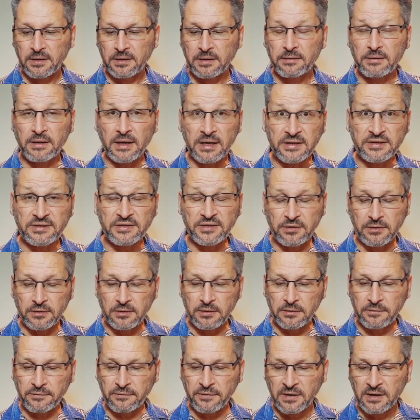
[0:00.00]
They
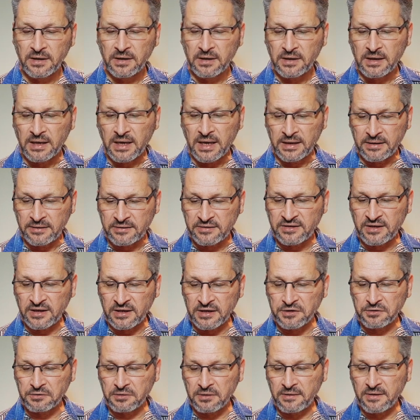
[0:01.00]
serve at a
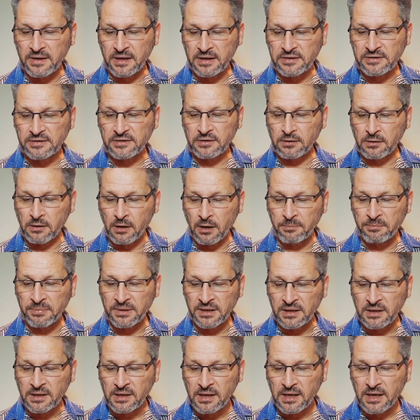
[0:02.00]
sanctuary that is a
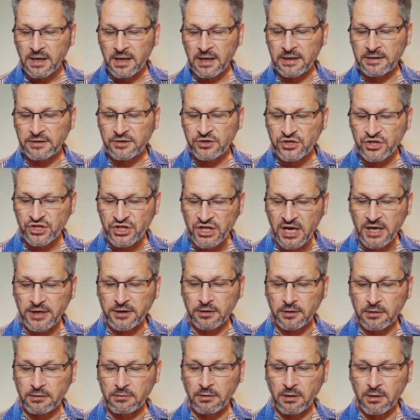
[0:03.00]
copy and
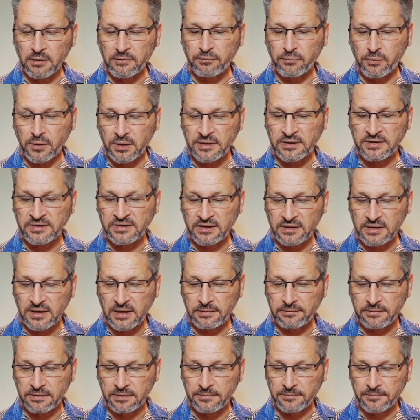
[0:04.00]
shadow of what is in
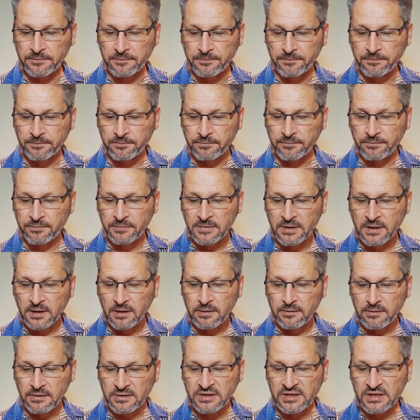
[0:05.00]
heaven.
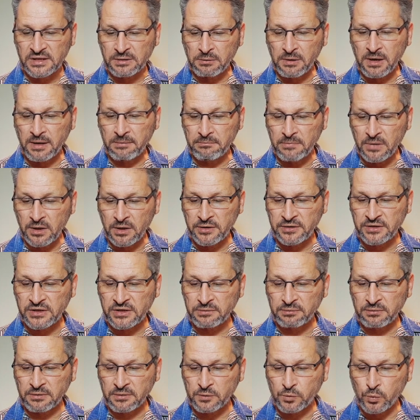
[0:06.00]
This is why Moses
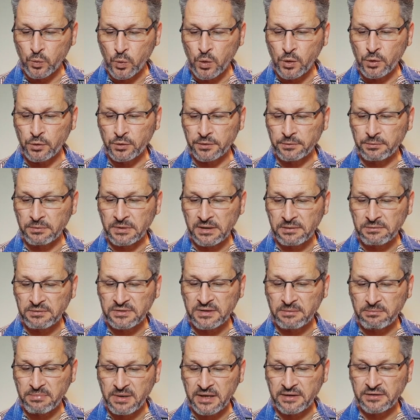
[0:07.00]
was warned when he was
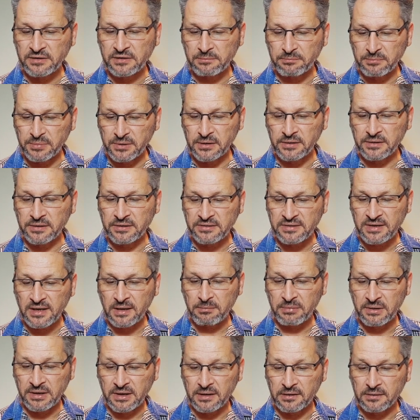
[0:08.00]
about to build the
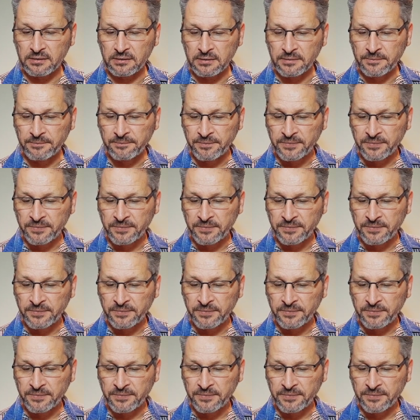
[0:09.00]
tabernacle.